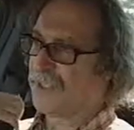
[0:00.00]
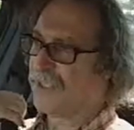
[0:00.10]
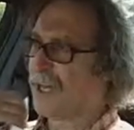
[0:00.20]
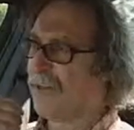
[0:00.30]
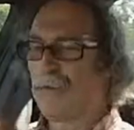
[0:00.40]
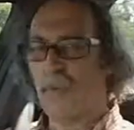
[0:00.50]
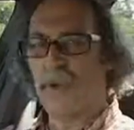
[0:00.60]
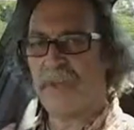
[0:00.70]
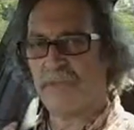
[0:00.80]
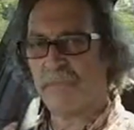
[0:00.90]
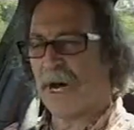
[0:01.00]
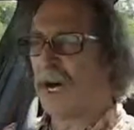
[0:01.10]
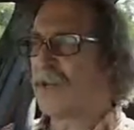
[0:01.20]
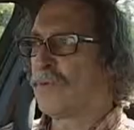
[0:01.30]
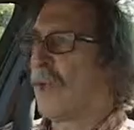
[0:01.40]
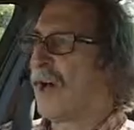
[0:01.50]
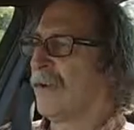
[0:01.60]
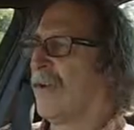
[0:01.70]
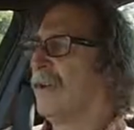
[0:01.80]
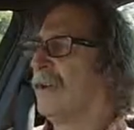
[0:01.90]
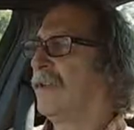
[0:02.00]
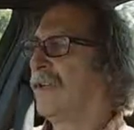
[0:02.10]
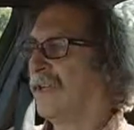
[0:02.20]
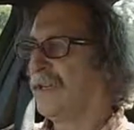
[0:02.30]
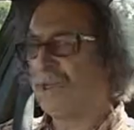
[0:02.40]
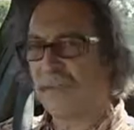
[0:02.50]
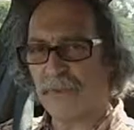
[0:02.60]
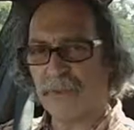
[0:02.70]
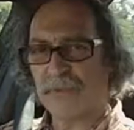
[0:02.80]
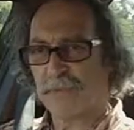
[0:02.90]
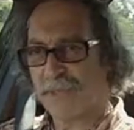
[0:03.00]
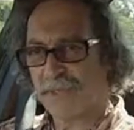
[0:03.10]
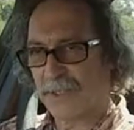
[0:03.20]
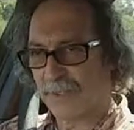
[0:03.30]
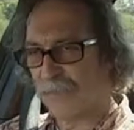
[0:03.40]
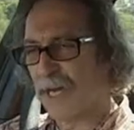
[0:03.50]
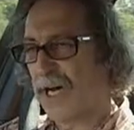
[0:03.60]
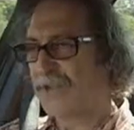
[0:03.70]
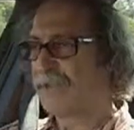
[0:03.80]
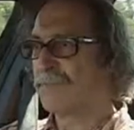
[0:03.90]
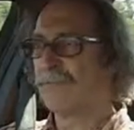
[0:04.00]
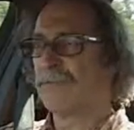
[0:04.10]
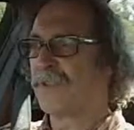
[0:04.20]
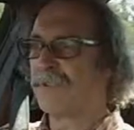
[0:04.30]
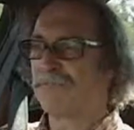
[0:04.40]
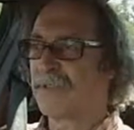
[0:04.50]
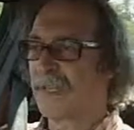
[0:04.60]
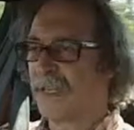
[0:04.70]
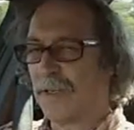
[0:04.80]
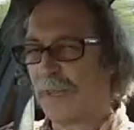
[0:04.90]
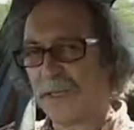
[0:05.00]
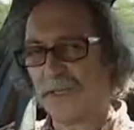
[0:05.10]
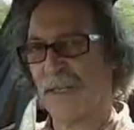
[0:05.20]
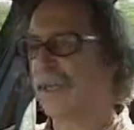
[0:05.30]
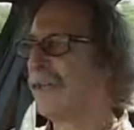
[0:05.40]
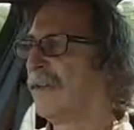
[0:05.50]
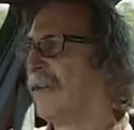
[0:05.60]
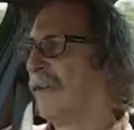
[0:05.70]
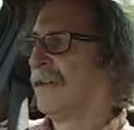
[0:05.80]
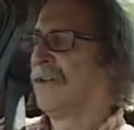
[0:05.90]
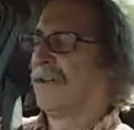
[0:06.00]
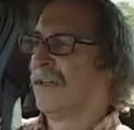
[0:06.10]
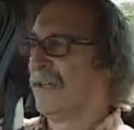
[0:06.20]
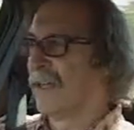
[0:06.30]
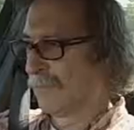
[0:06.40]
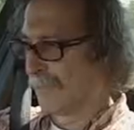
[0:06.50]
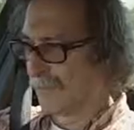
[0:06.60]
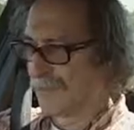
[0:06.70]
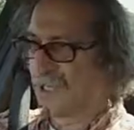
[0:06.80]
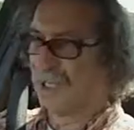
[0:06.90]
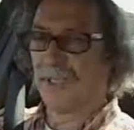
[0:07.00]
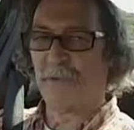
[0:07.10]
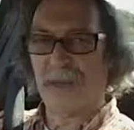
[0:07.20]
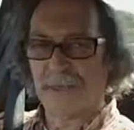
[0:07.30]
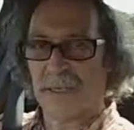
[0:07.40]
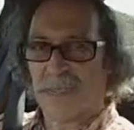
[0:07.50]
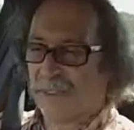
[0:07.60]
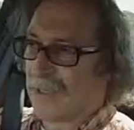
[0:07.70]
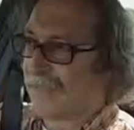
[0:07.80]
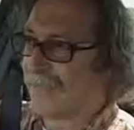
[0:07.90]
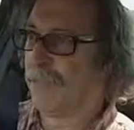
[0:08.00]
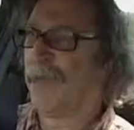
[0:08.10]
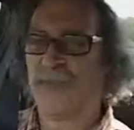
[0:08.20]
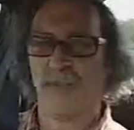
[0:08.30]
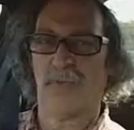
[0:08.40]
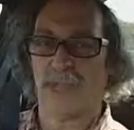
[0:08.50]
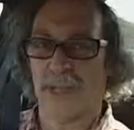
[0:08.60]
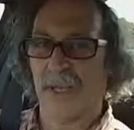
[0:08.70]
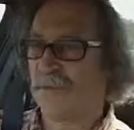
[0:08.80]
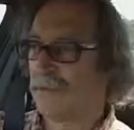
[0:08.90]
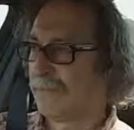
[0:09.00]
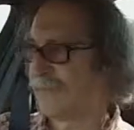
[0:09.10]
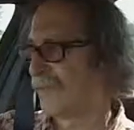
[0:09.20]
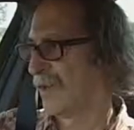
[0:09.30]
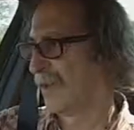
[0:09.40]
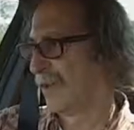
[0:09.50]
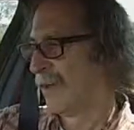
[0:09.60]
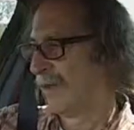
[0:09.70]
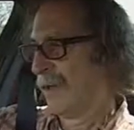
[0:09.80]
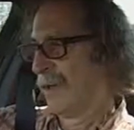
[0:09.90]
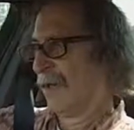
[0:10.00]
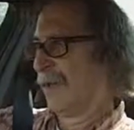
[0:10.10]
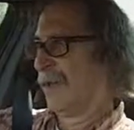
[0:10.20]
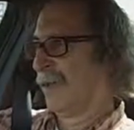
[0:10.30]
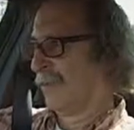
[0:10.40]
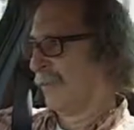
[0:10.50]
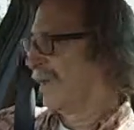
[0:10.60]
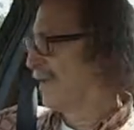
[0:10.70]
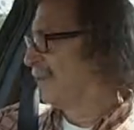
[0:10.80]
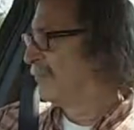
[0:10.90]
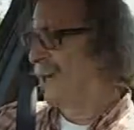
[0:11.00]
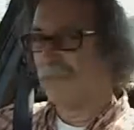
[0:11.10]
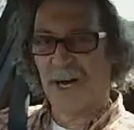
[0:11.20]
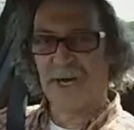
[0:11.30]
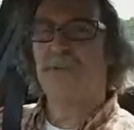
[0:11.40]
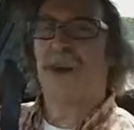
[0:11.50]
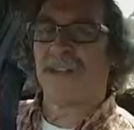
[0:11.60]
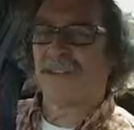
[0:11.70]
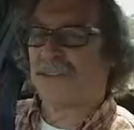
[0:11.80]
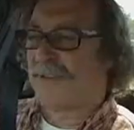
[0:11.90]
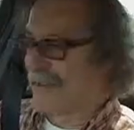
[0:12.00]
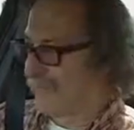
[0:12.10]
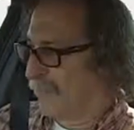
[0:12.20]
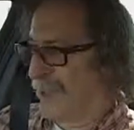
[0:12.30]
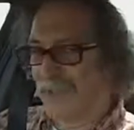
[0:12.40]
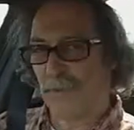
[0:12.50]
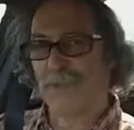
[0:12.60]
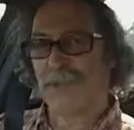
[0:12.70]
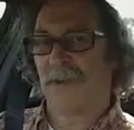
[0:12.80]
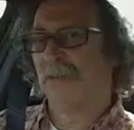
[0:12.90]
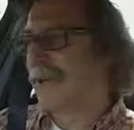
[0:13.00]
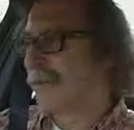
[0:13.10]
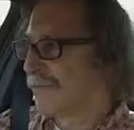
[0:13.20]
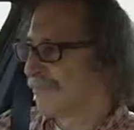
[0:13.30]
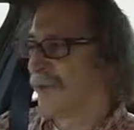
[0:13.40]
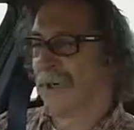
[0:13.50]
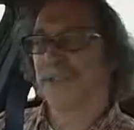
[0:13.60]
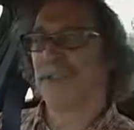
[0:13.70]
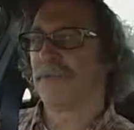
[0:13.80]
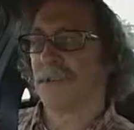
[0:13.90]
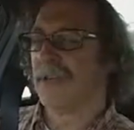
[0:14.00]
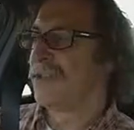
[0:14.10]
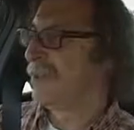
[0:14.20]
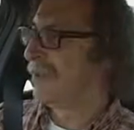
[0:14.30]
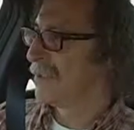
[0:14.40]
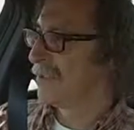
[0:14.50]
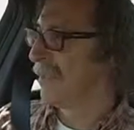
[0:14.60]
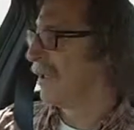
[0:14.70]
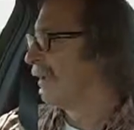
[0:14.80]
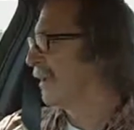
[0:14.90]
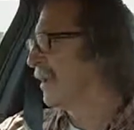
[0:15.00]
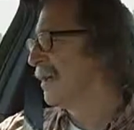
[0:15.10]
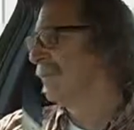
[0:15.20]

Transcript: is done with Mars 1. The previous one, Citizen Mars, was done independently. Now the one that was done independently, you don't have to pay to watch it. The one done by Mars 1, you do have to pay to watch it. Well, surprise, surprise. It's a bit like